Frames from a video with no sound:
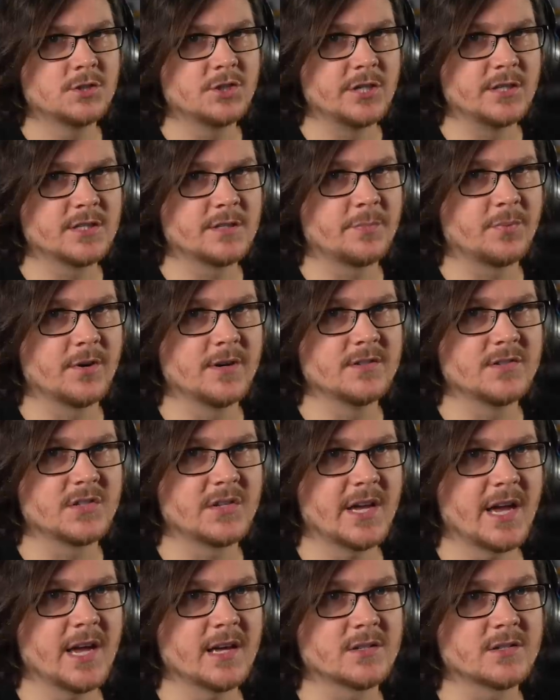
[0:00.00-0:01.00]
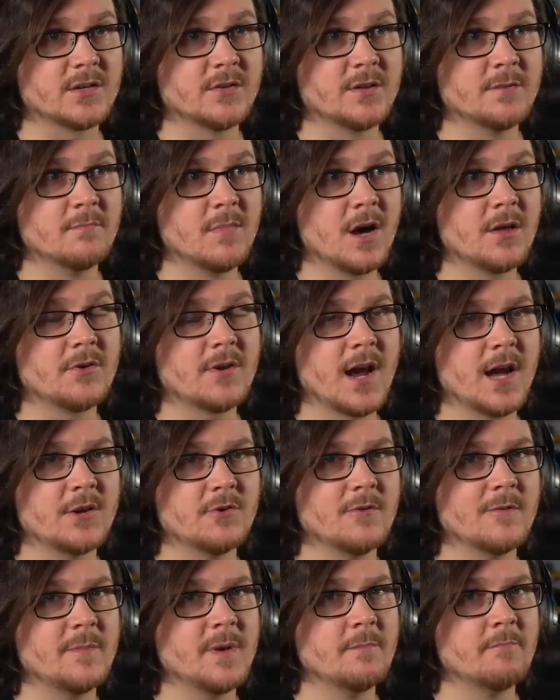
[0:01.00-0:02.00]
She's the princess, so the mother had
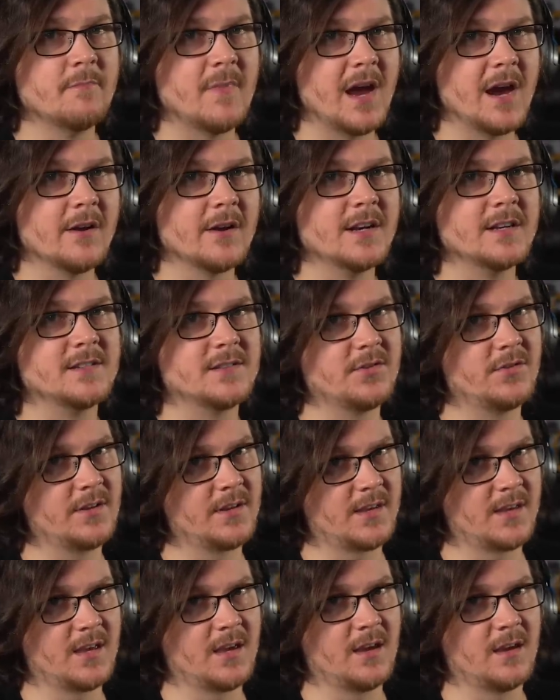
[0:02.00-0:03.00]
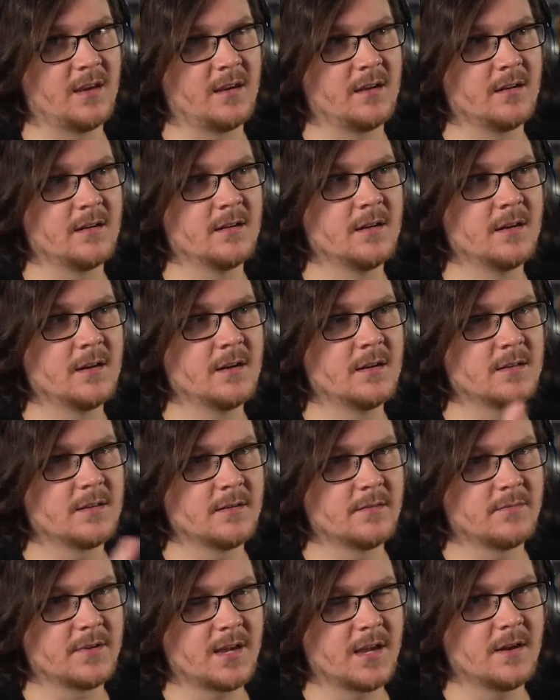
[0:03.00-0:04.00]
to have been married to the king.
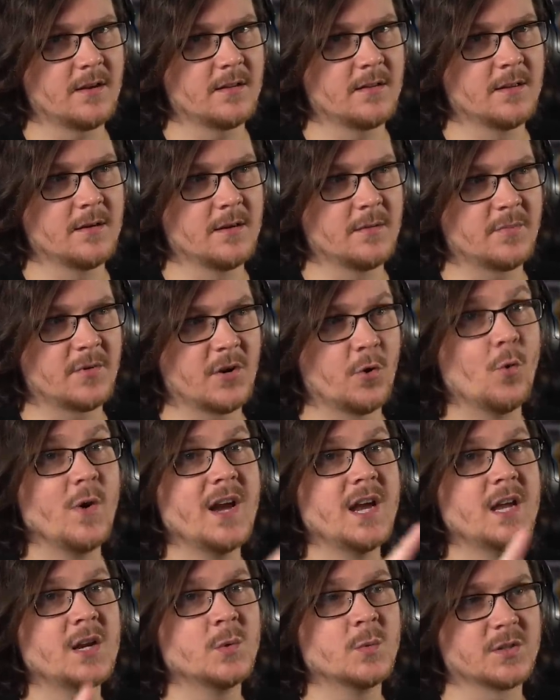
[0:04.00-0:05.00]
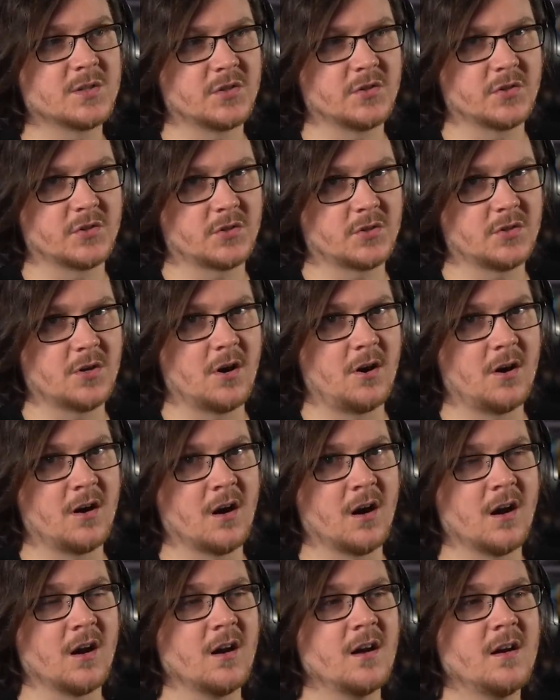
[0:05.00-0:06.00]
The queen was the
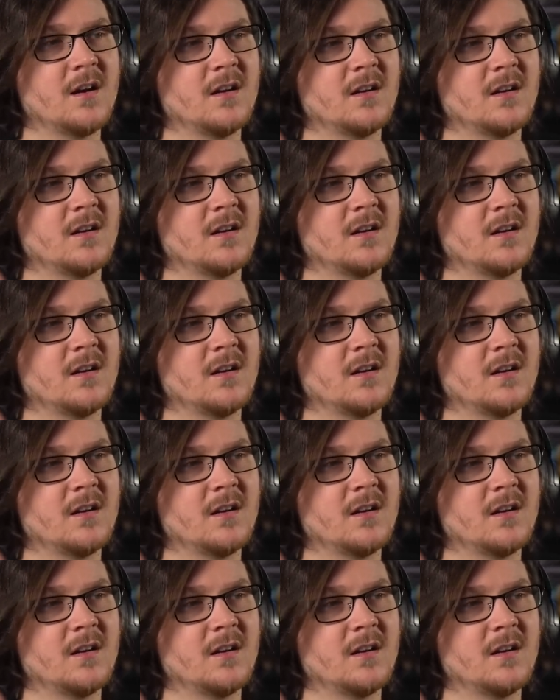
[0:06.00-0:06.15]
star.